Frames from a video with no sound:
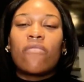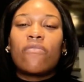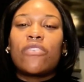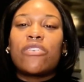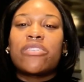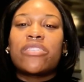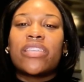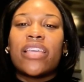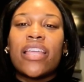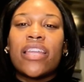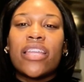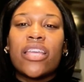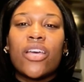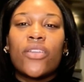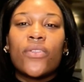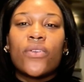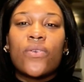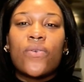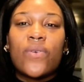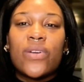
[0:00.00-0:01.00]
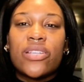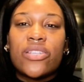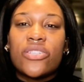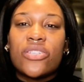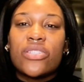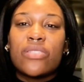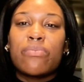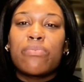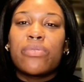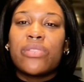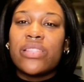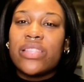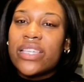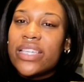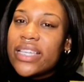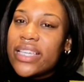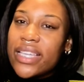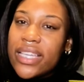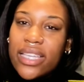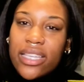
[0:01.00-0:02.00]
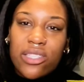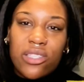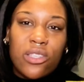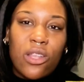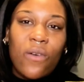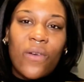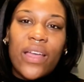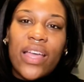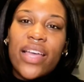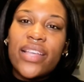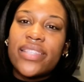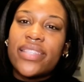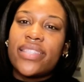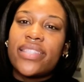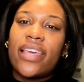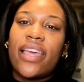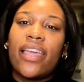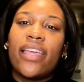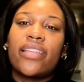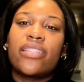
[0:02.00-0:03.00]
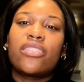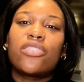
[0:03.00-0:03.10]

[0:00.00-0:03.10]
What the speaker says: If there's any other questions, please don't hesitate